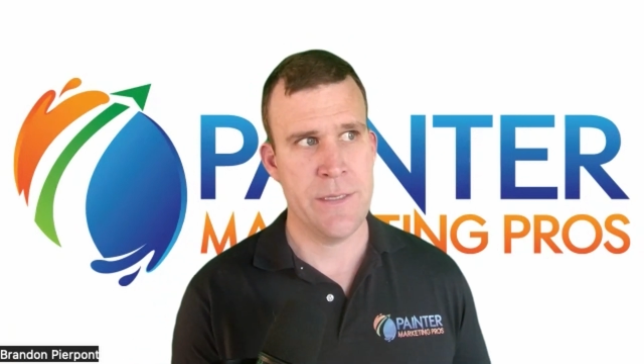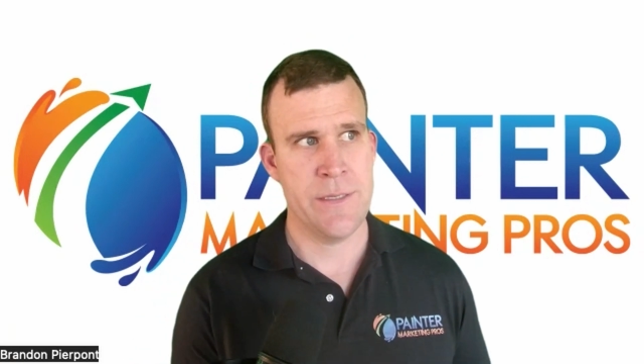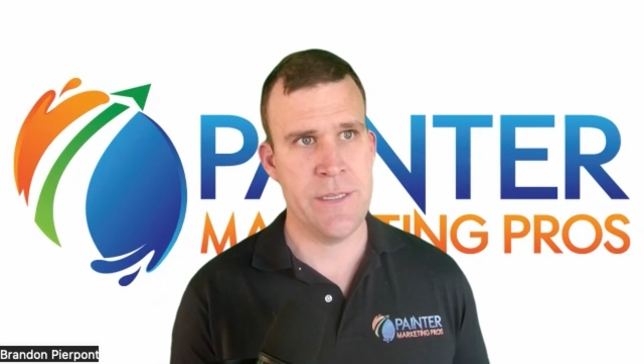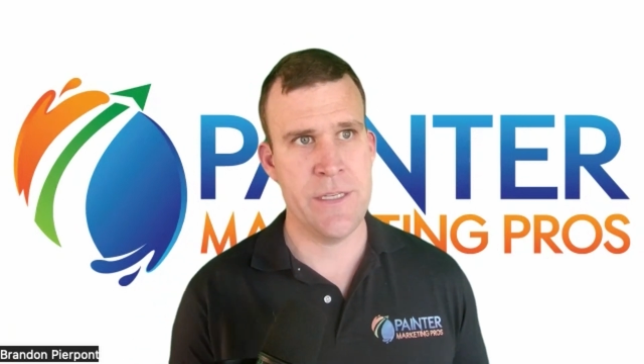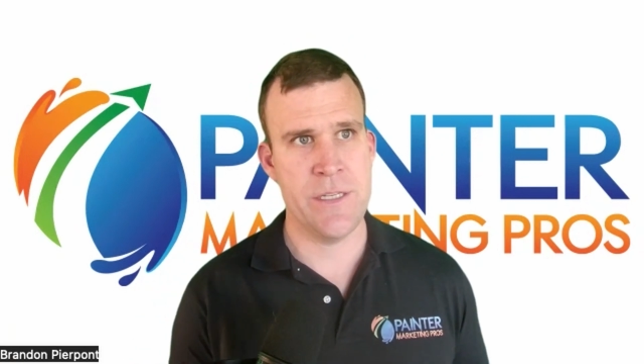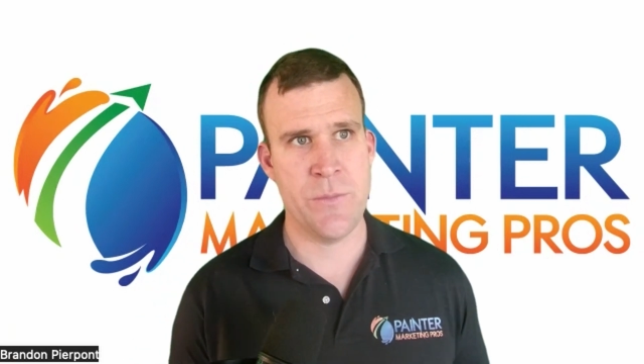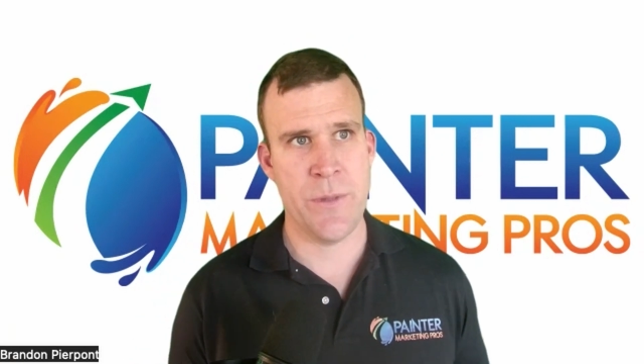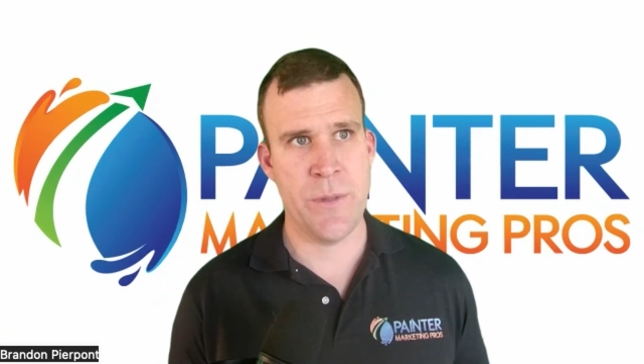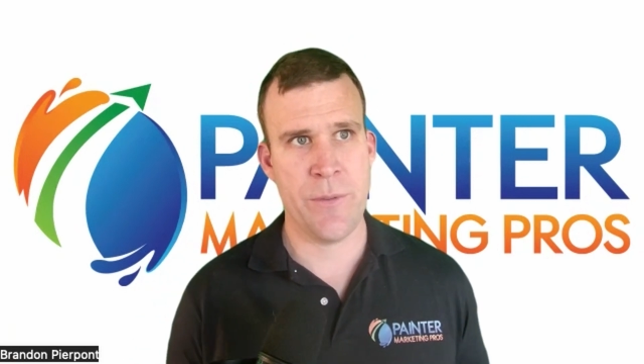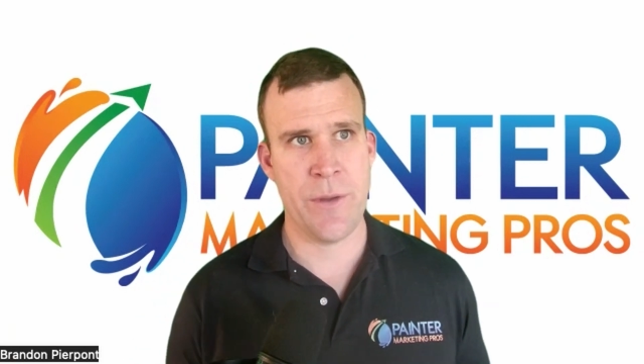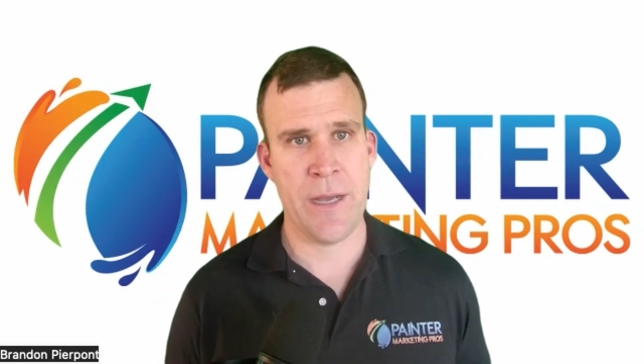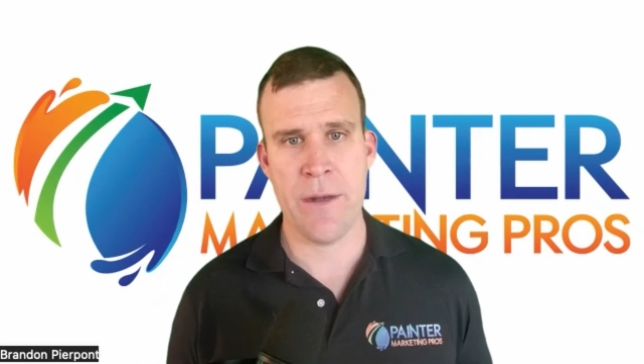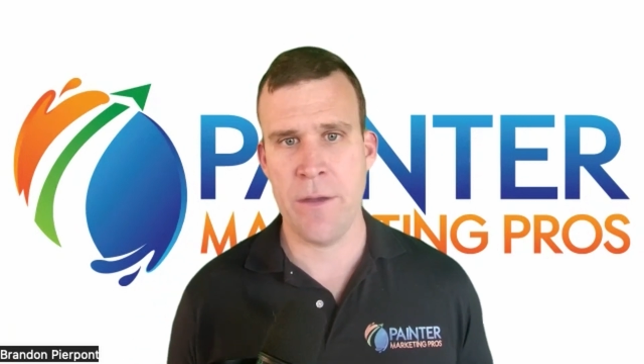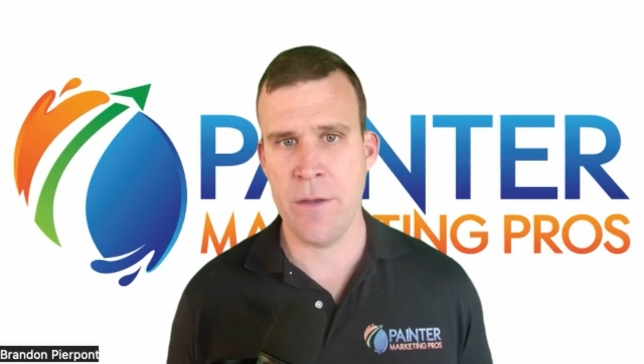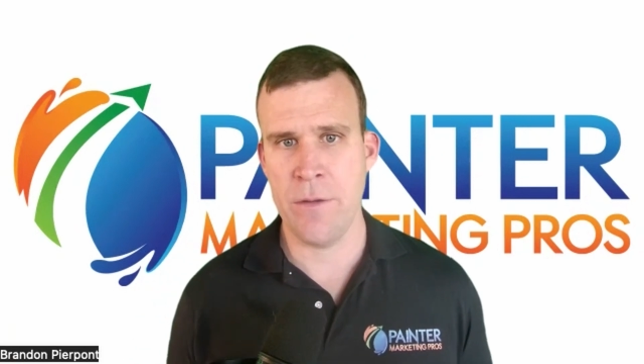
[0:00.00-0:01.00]
teach people
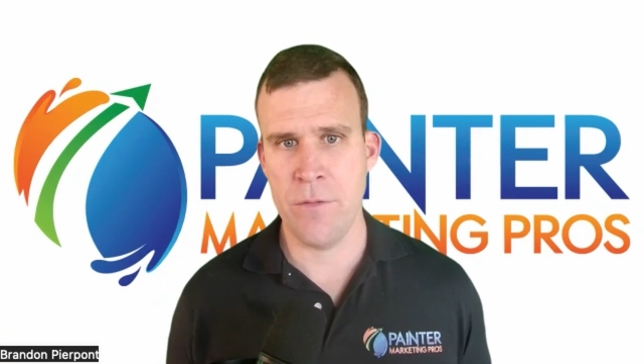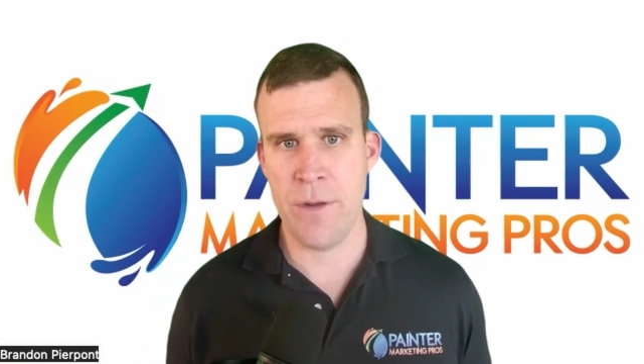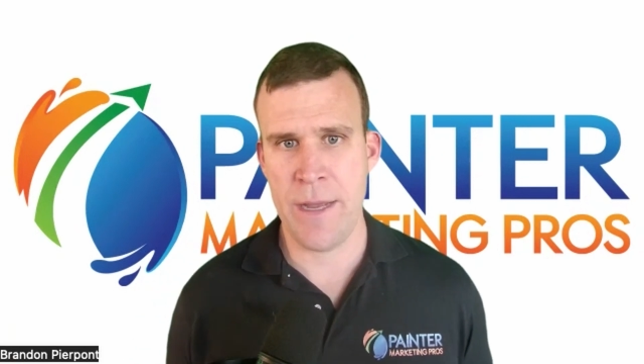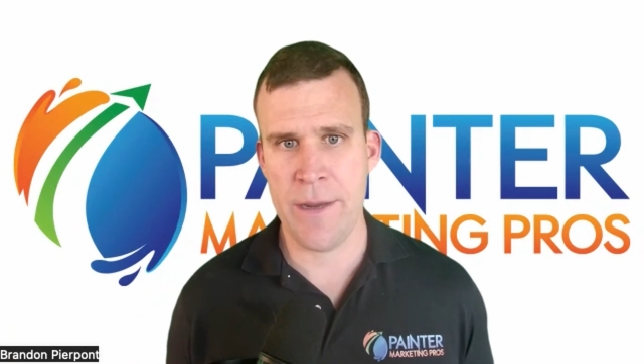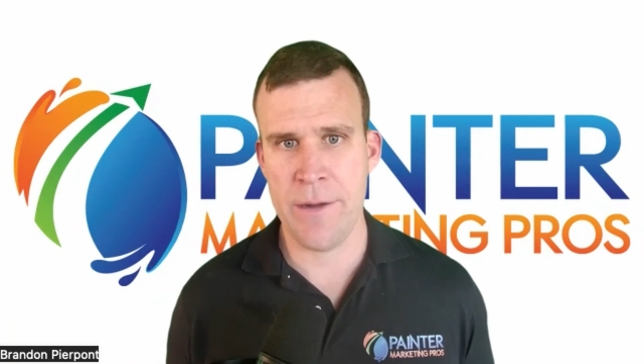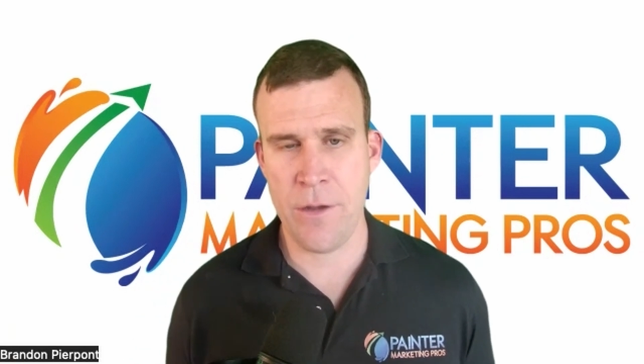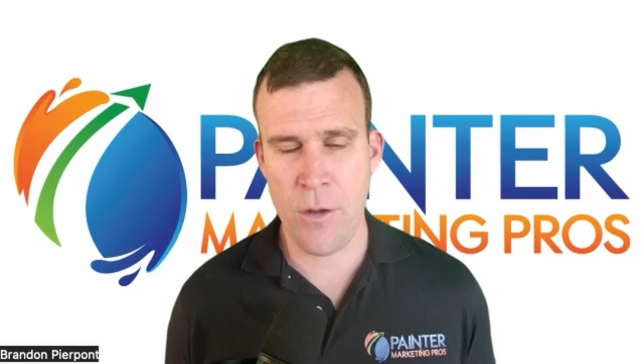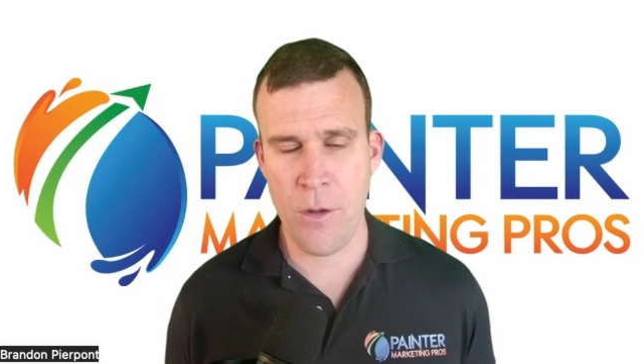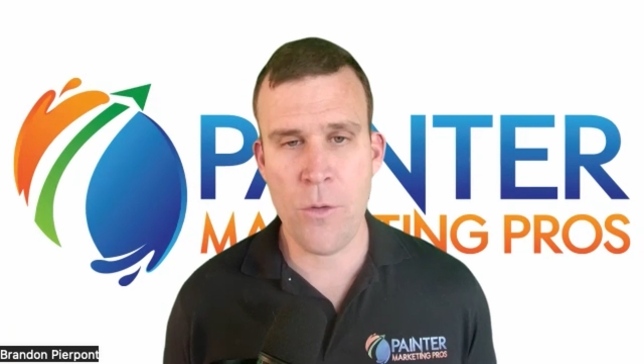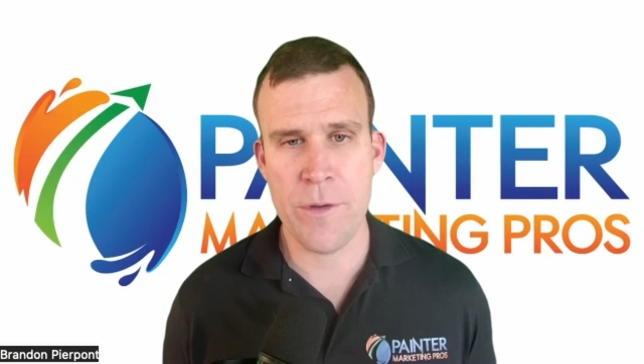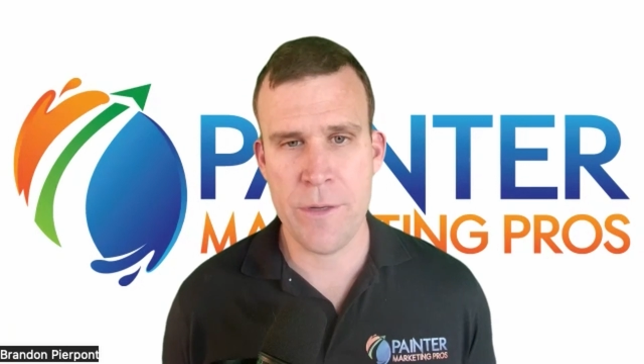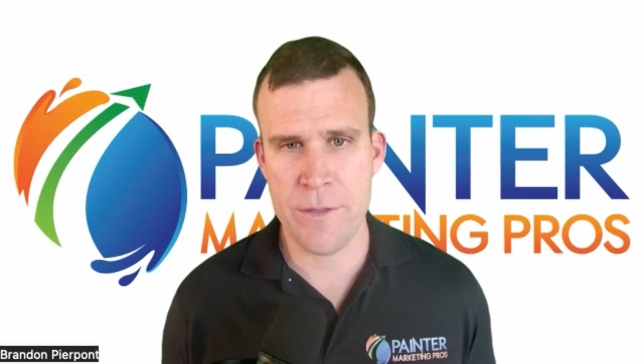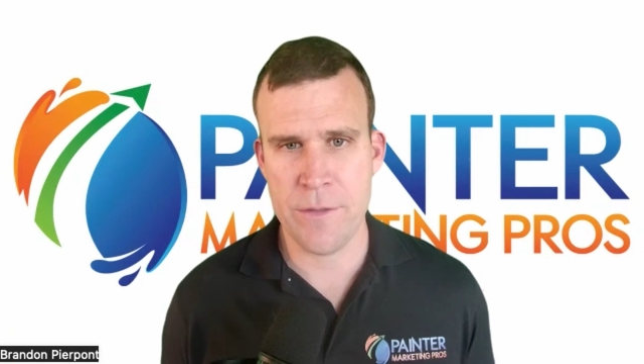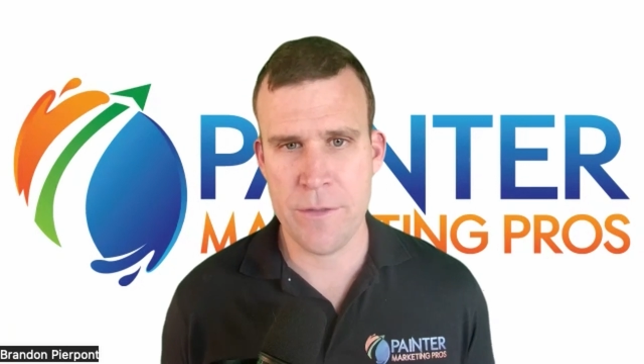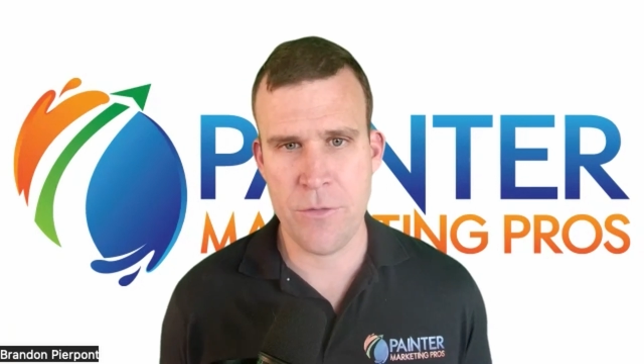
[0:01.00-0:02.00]
how to own and